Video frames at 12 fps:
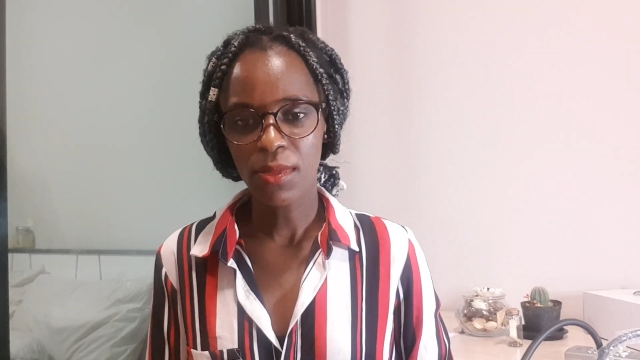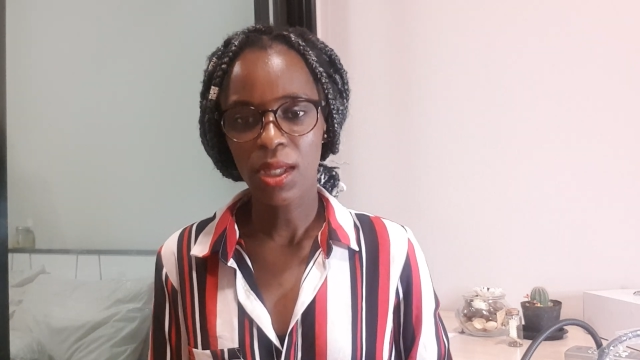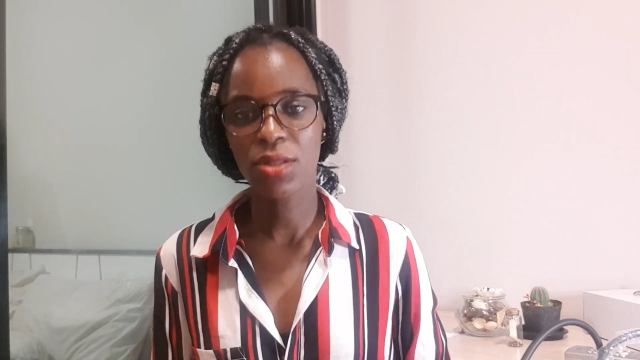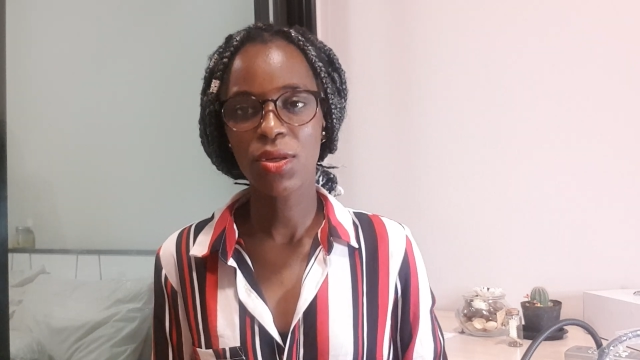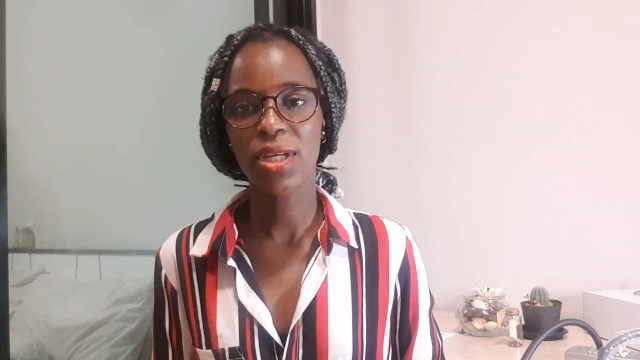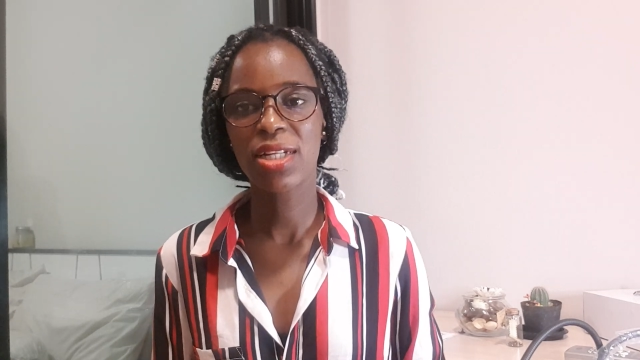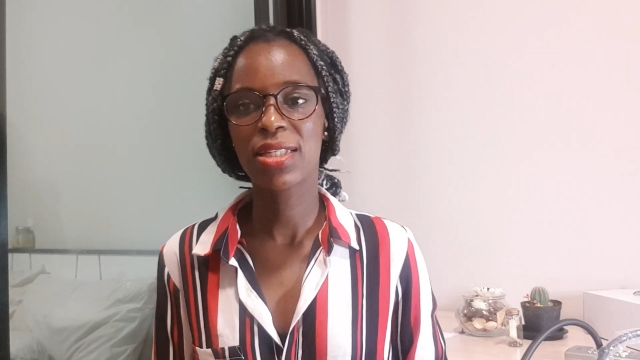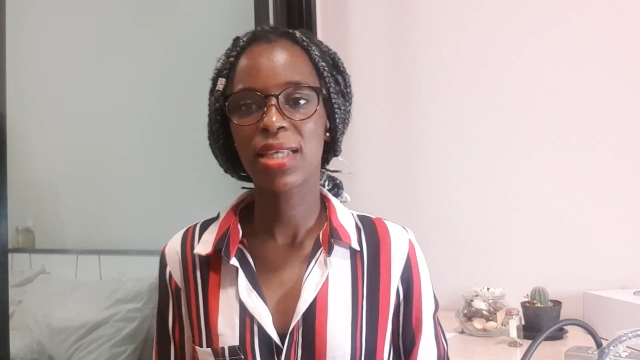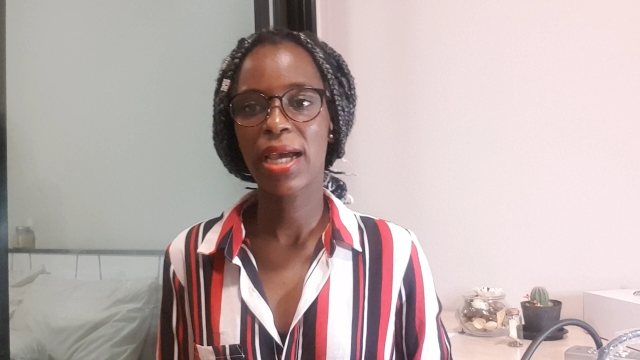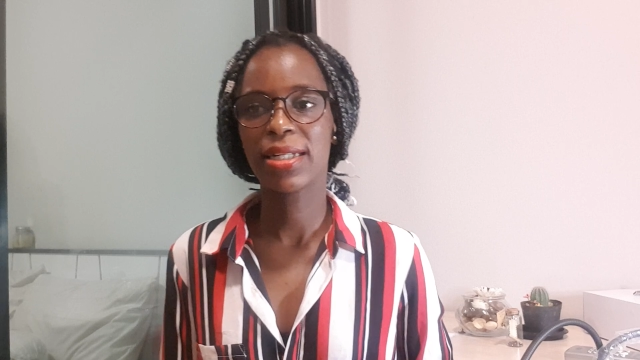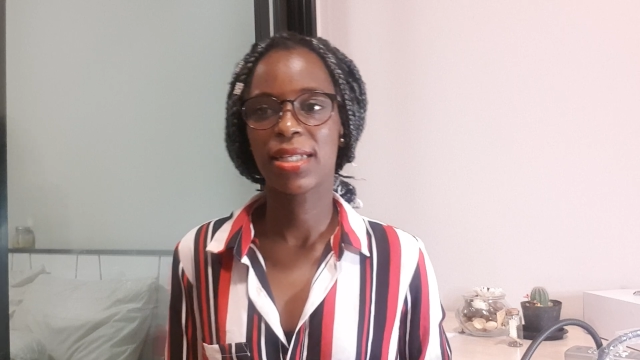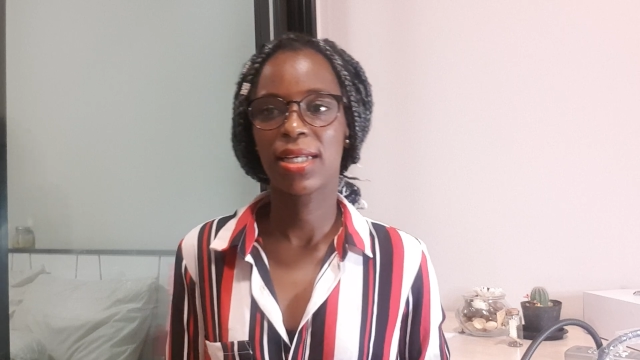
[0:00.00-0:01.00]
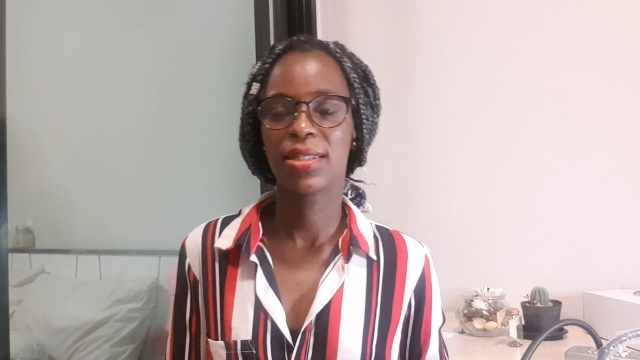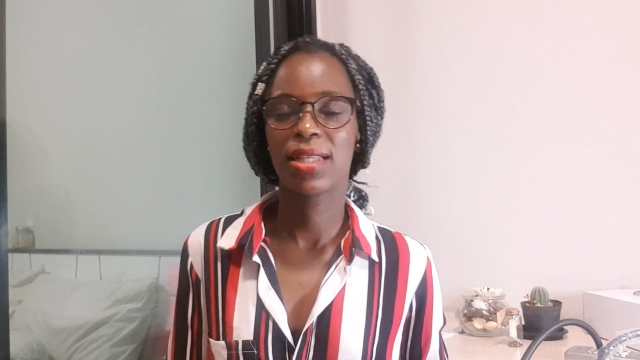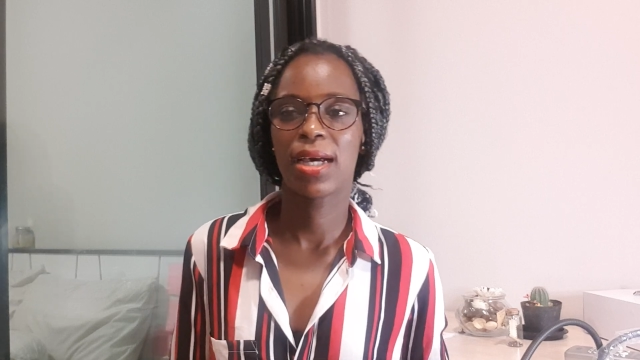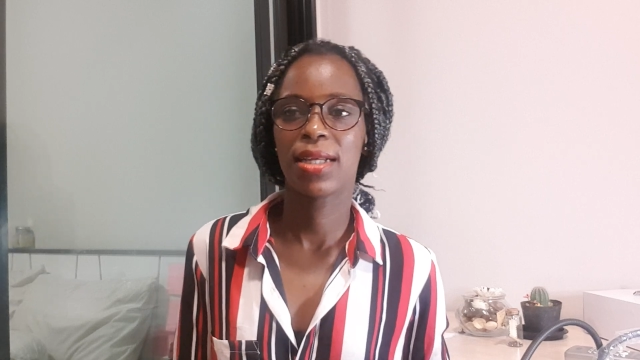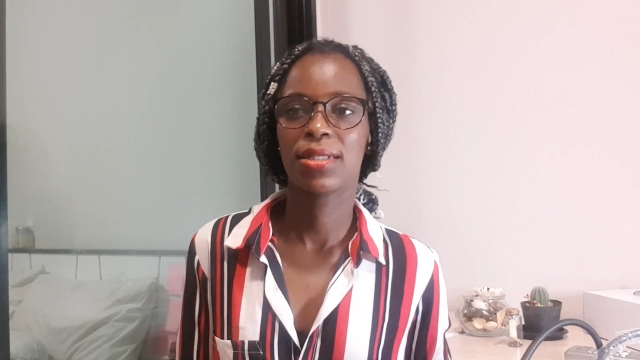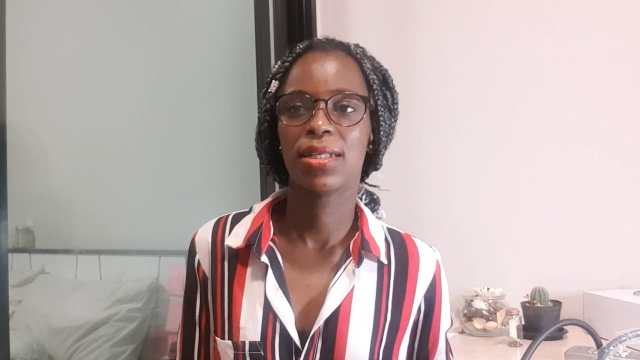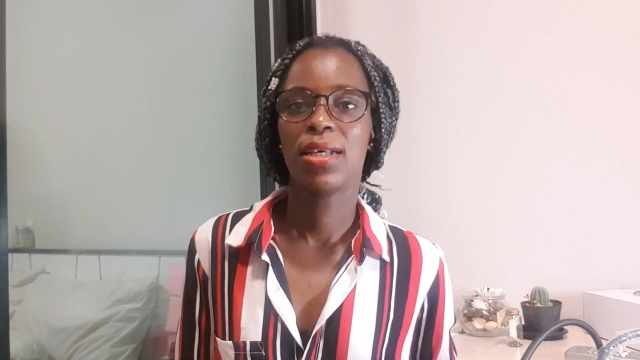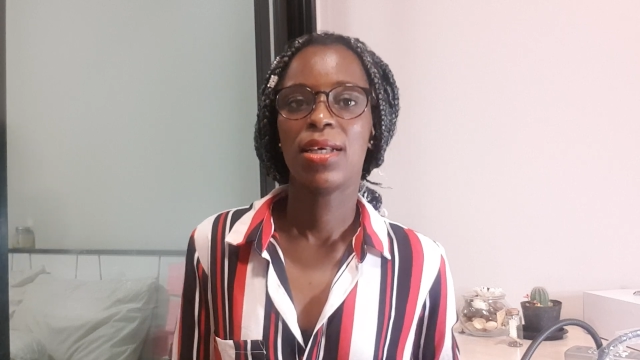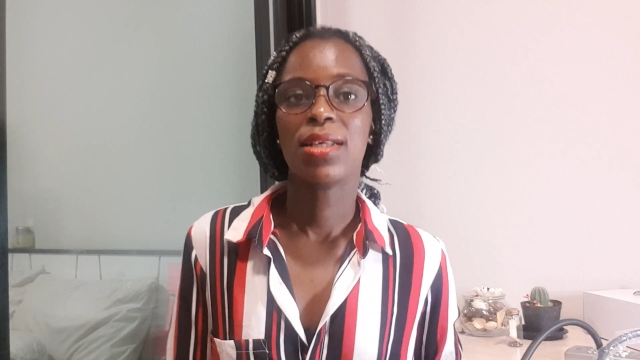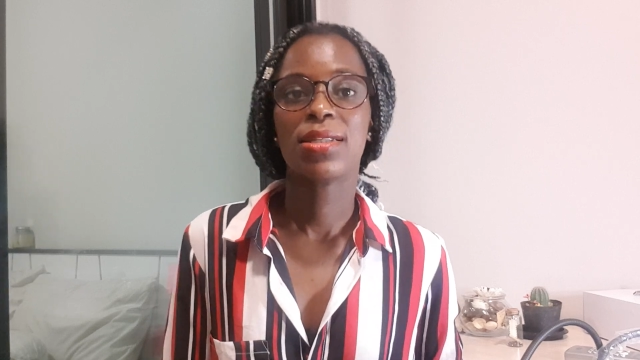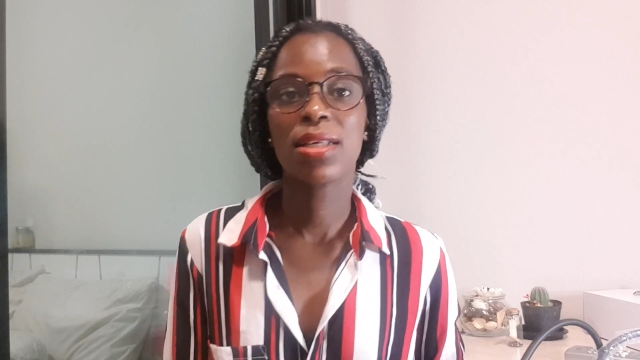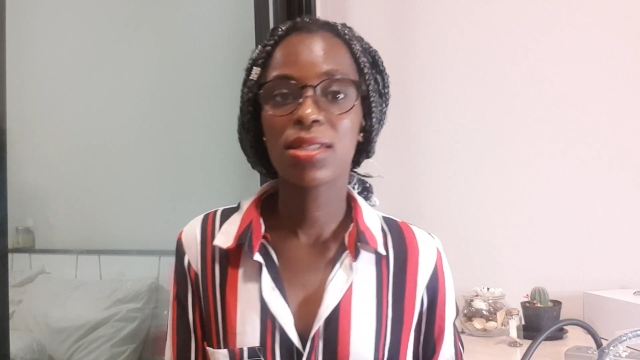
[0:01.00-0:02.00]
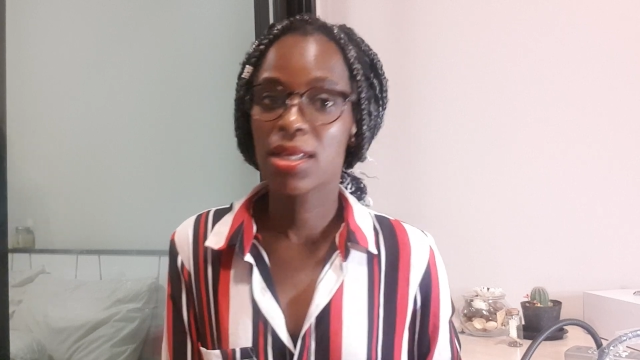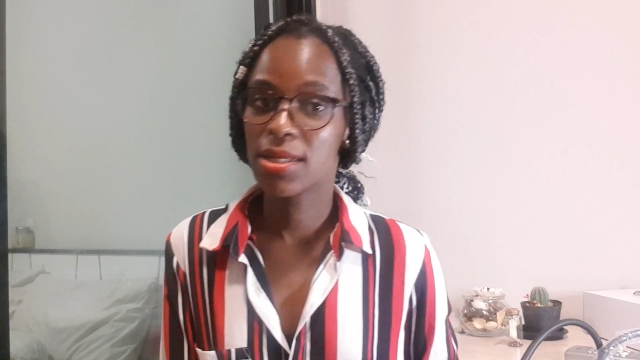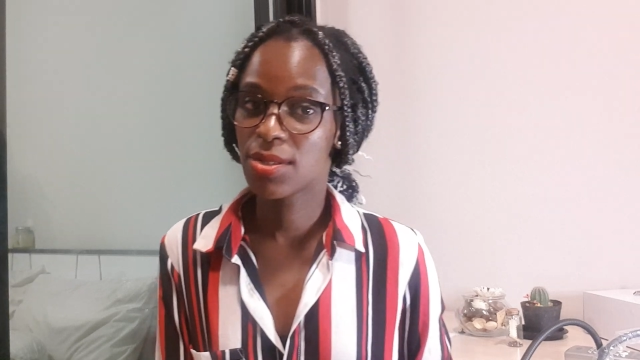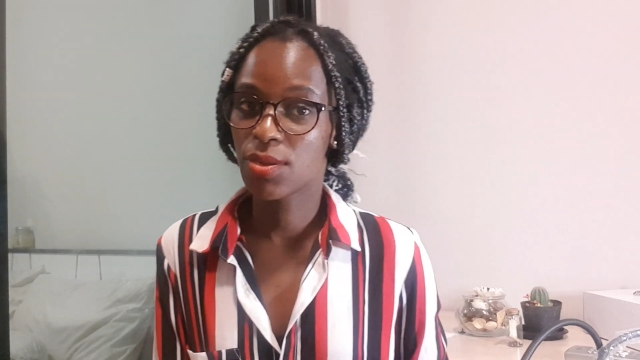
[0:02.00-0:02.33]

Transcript: And so he decided that since his